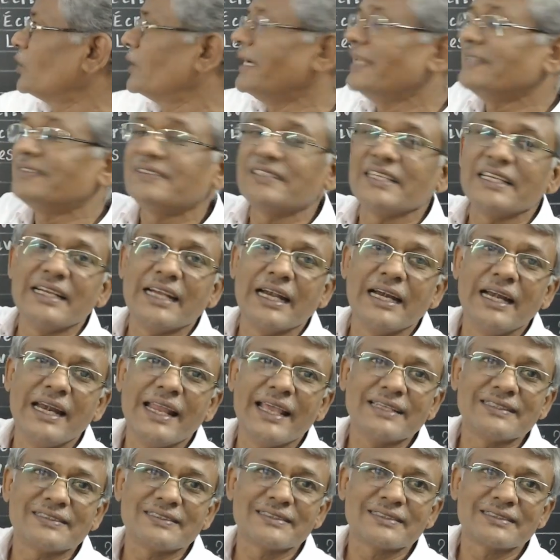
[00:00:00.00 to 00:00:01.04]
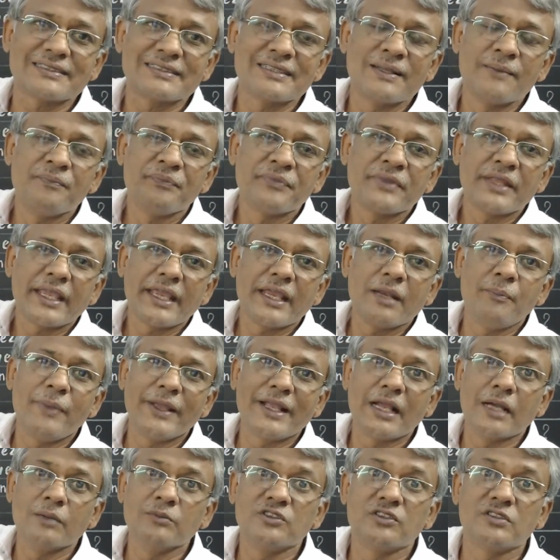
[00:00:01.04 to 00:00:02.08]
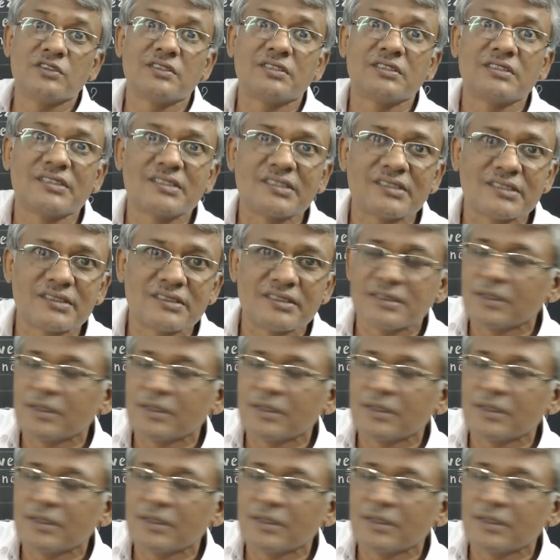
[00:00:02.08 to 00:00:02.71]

single S, it becomes z.